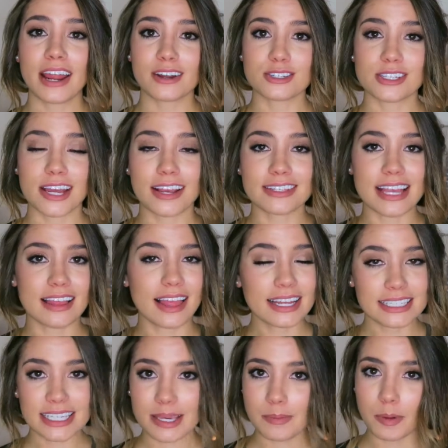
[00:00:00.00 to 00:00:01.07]
hairstyles. I
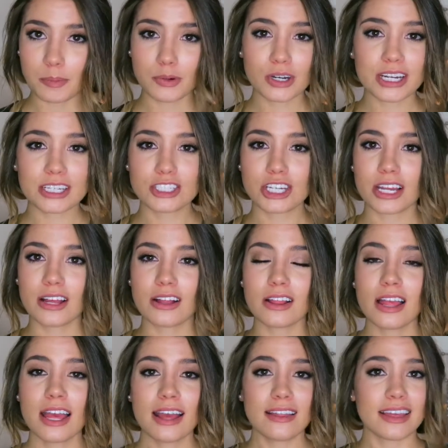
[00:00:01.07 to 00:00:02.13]
like to keep it pretty
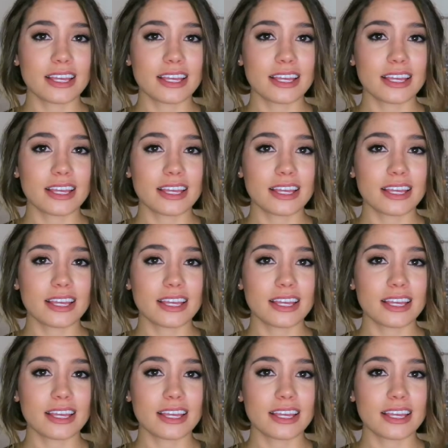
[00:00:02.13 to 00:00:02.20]
chill.